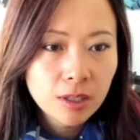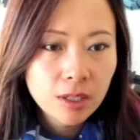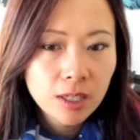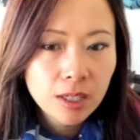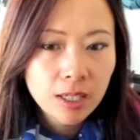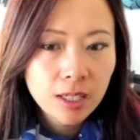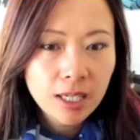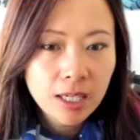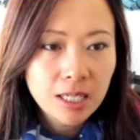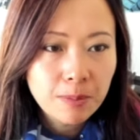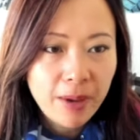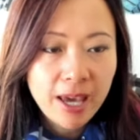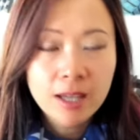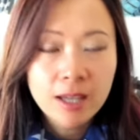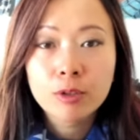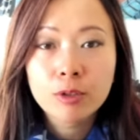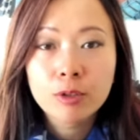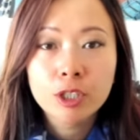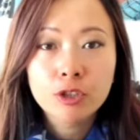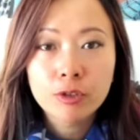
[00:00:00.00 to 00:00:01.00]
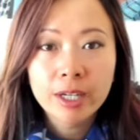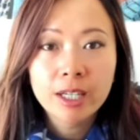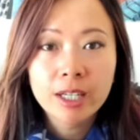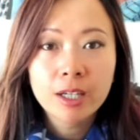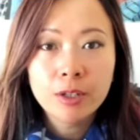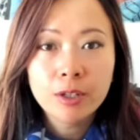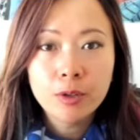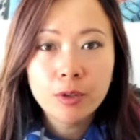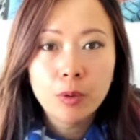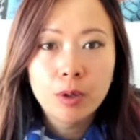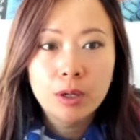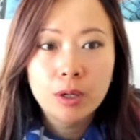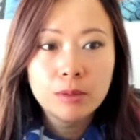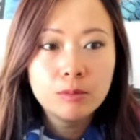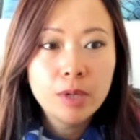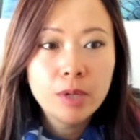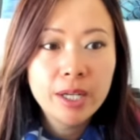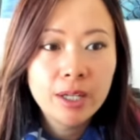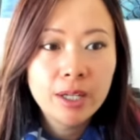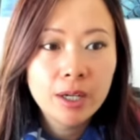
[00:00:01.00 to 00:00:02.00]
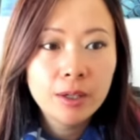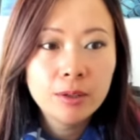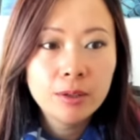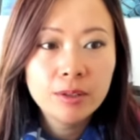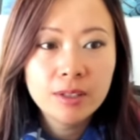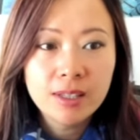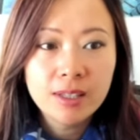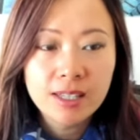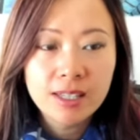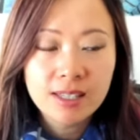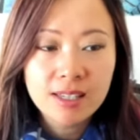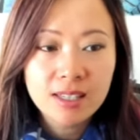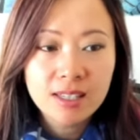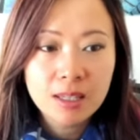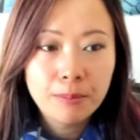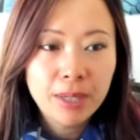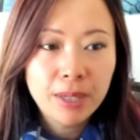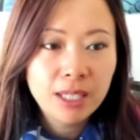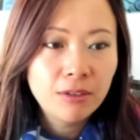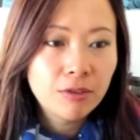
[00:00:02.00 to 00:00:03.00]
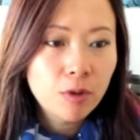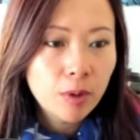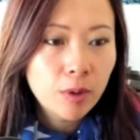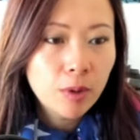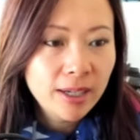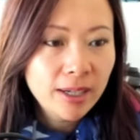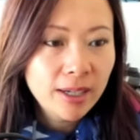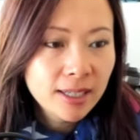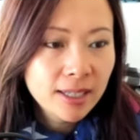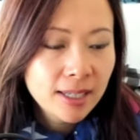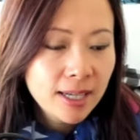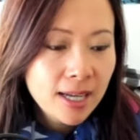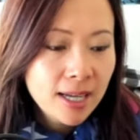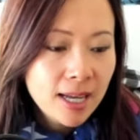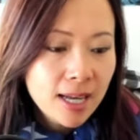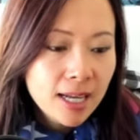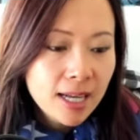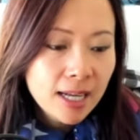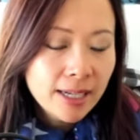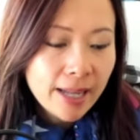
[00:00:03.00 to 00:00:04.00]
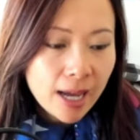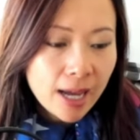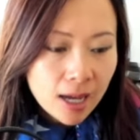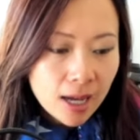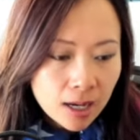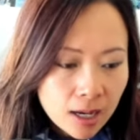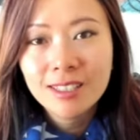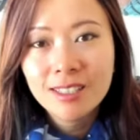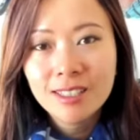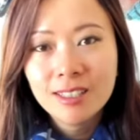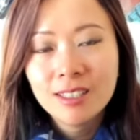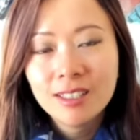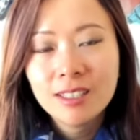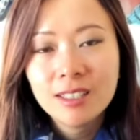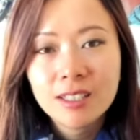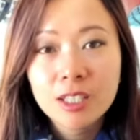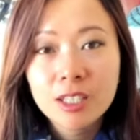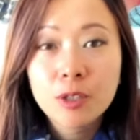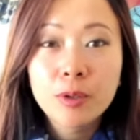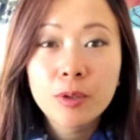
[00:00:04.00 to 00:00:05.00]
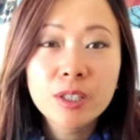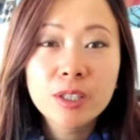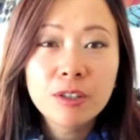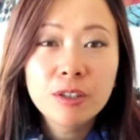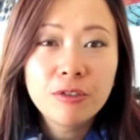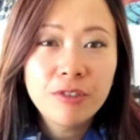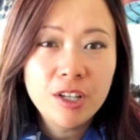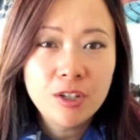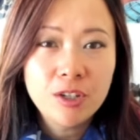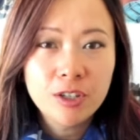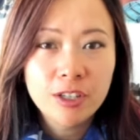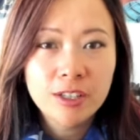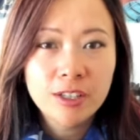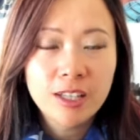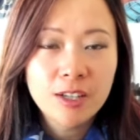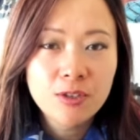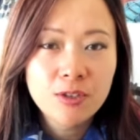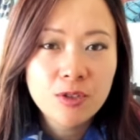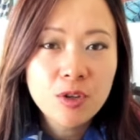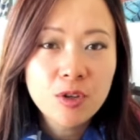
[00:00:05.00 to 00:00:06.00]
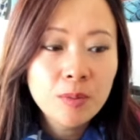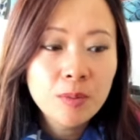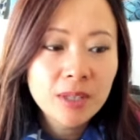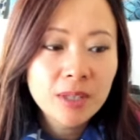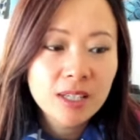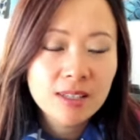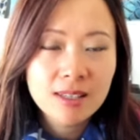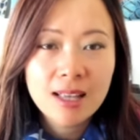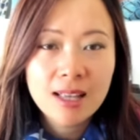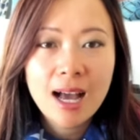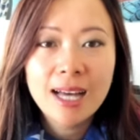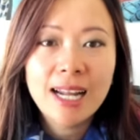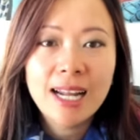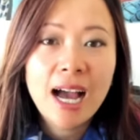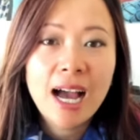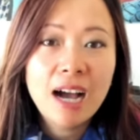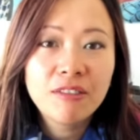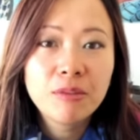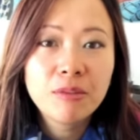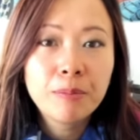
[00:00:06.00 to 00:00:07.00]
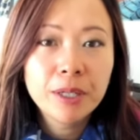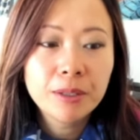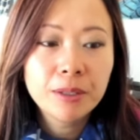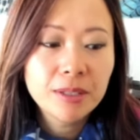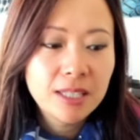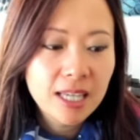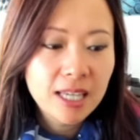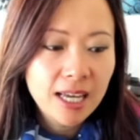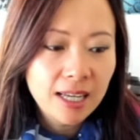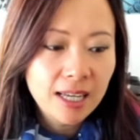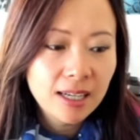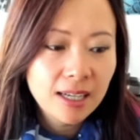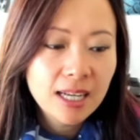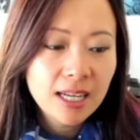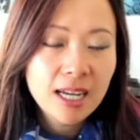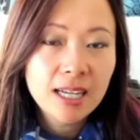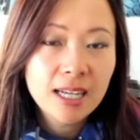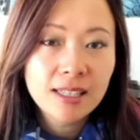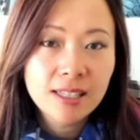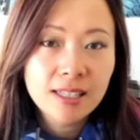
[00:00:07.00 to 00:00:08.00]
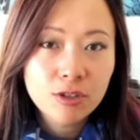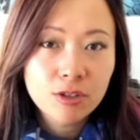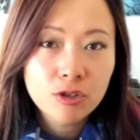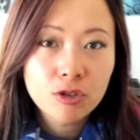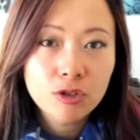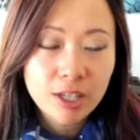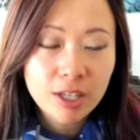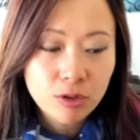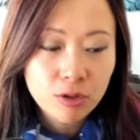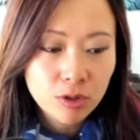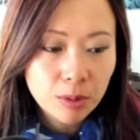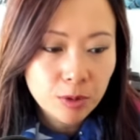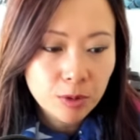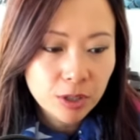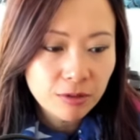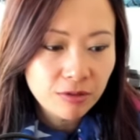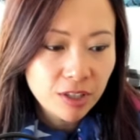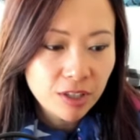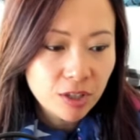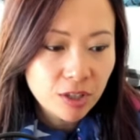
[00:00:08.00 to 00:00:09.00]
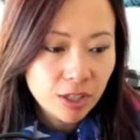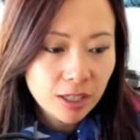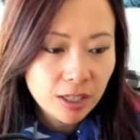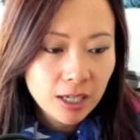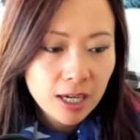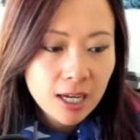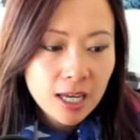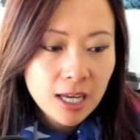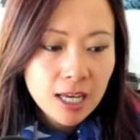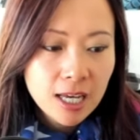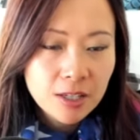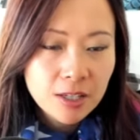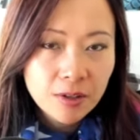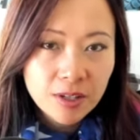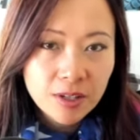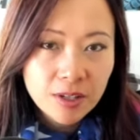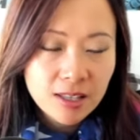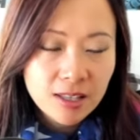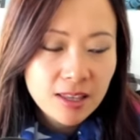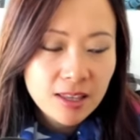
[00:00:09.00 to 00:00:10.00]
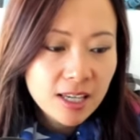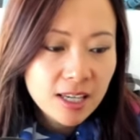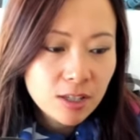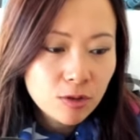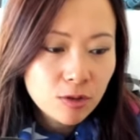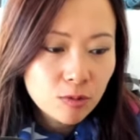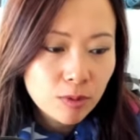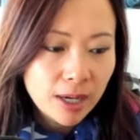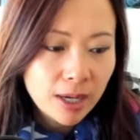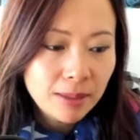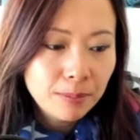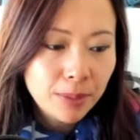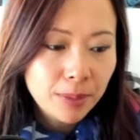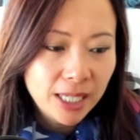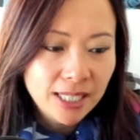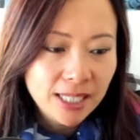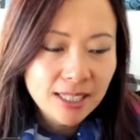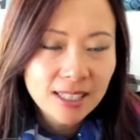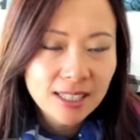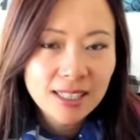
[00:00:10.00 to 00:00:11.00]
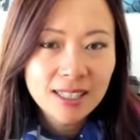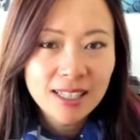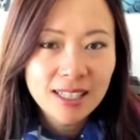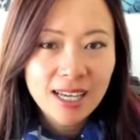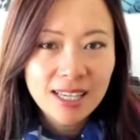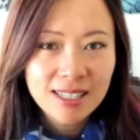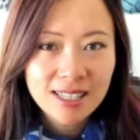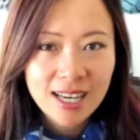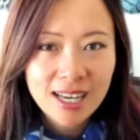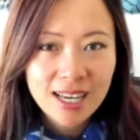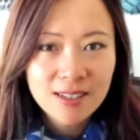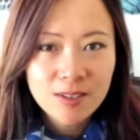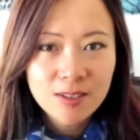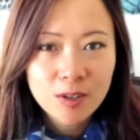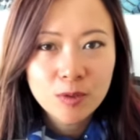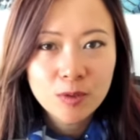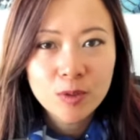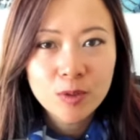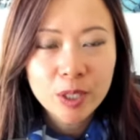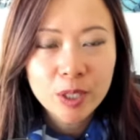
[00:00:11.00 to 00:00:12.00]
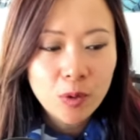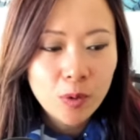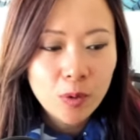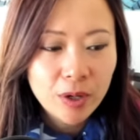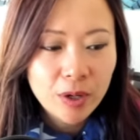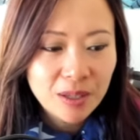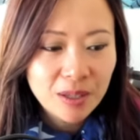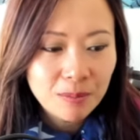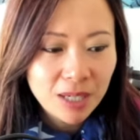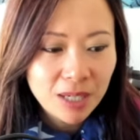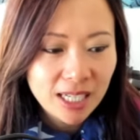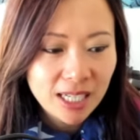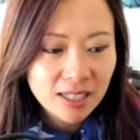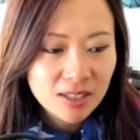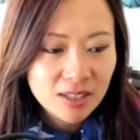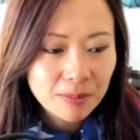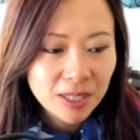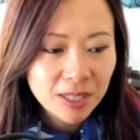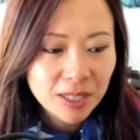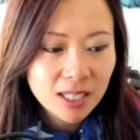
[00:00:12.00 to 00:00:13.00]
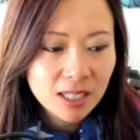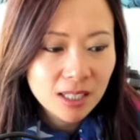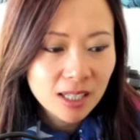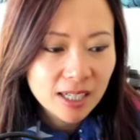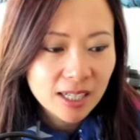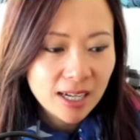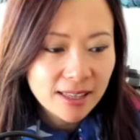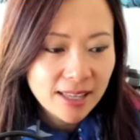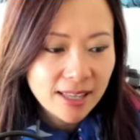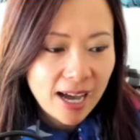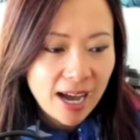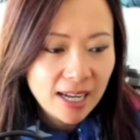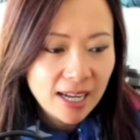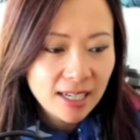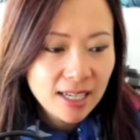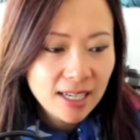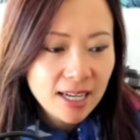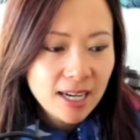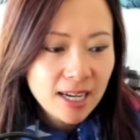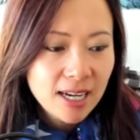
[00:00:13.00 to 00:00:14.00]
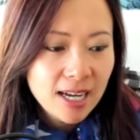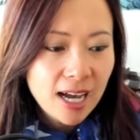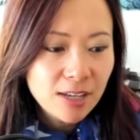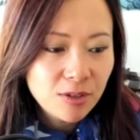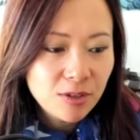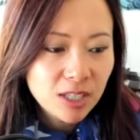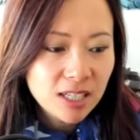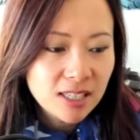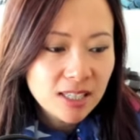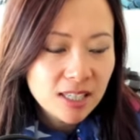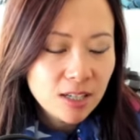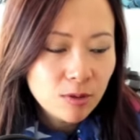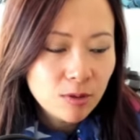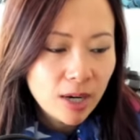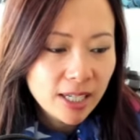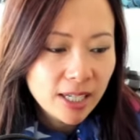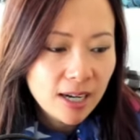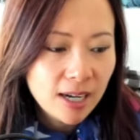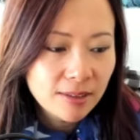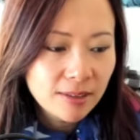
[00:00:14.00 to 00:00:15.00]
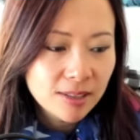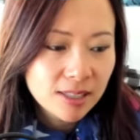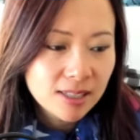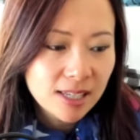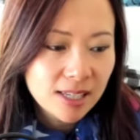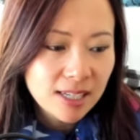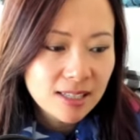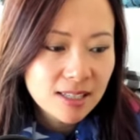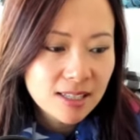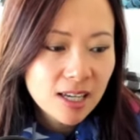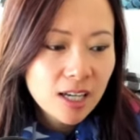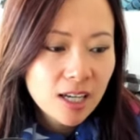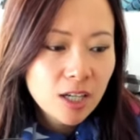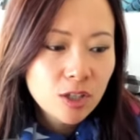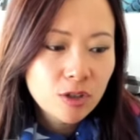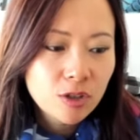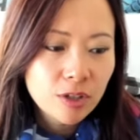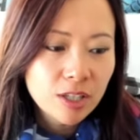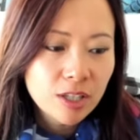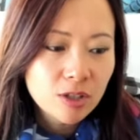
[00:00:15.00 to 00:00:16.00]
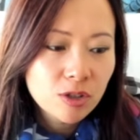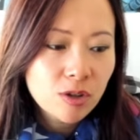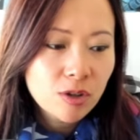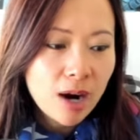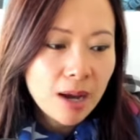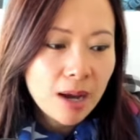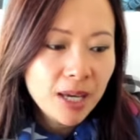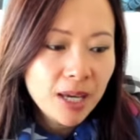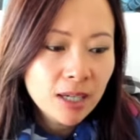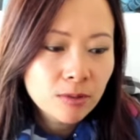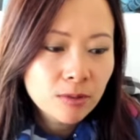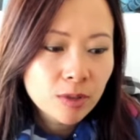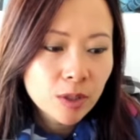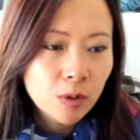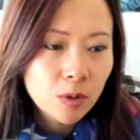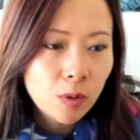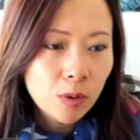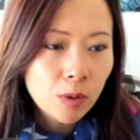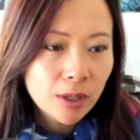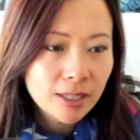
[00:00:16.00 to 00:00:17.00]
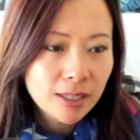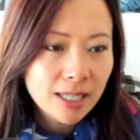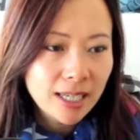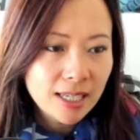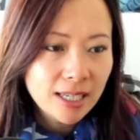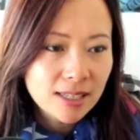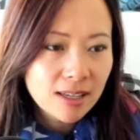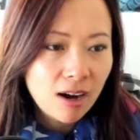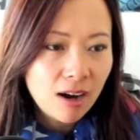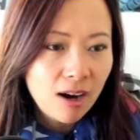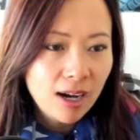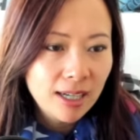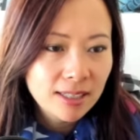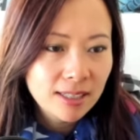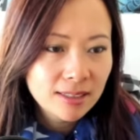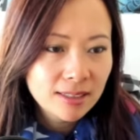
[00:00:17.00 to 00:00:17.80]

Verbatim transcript: Expand or shrink your window. This is the button for it. And now the critical feature that Zoom does not have built in is this transcription feature. So it's this red button that says record the meeting. So I'm going to click on that. As you can see right now, it says transcribing, record is on.